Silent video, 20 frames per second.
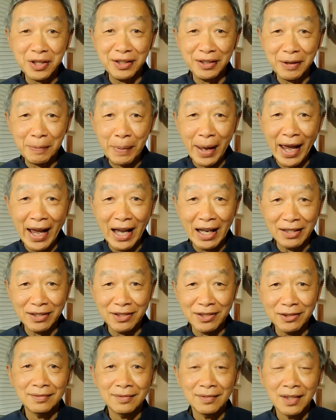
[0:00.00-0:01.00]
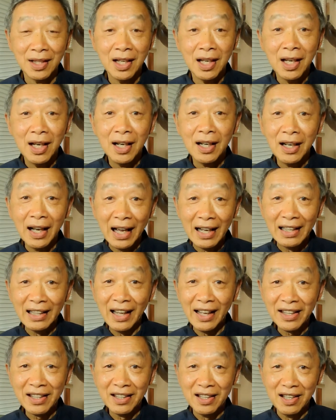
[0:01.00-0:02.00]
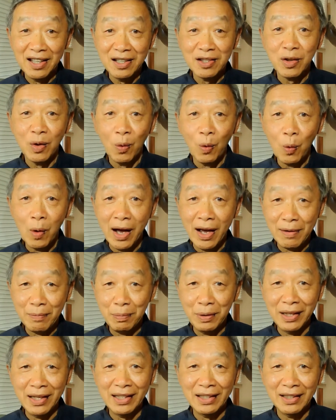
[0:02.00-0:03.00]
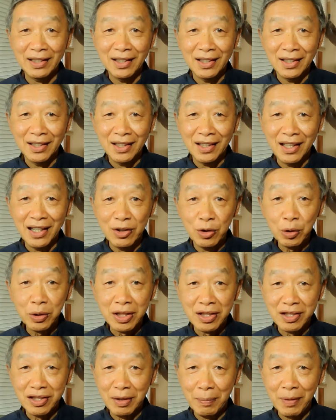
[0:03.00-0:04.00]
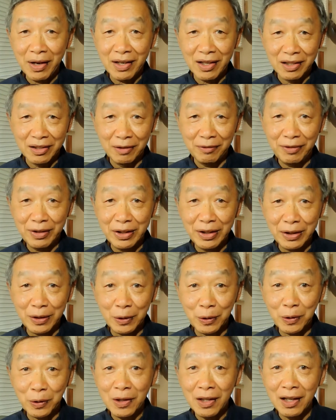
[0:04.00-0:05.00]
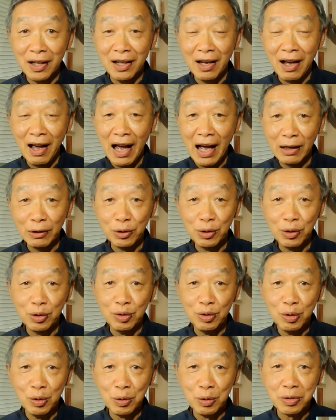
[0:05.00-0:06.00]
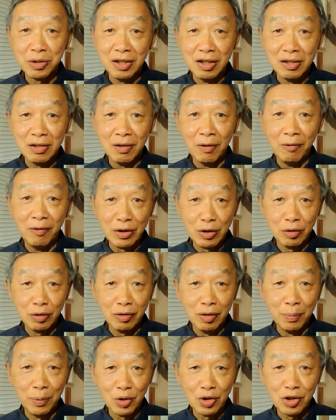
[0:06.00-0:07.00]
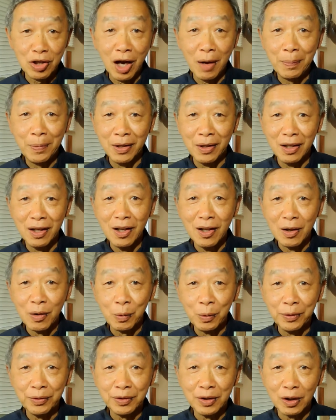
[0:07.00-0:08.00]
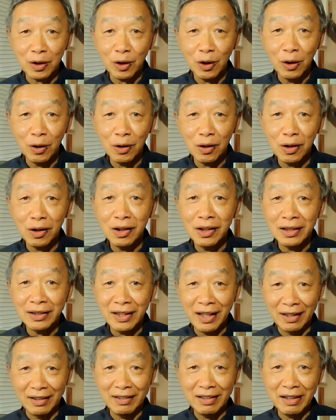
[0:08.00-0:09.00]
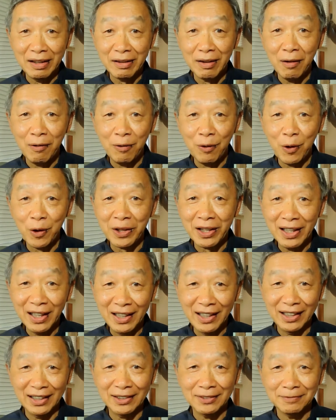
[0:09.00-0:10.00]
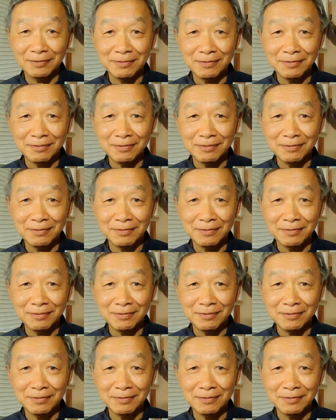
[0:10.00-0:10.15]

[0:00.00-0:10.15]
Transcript: in the past. I like its wide blade, and you can see my other video how to use this vegetable chopper with the claw technique for cutting.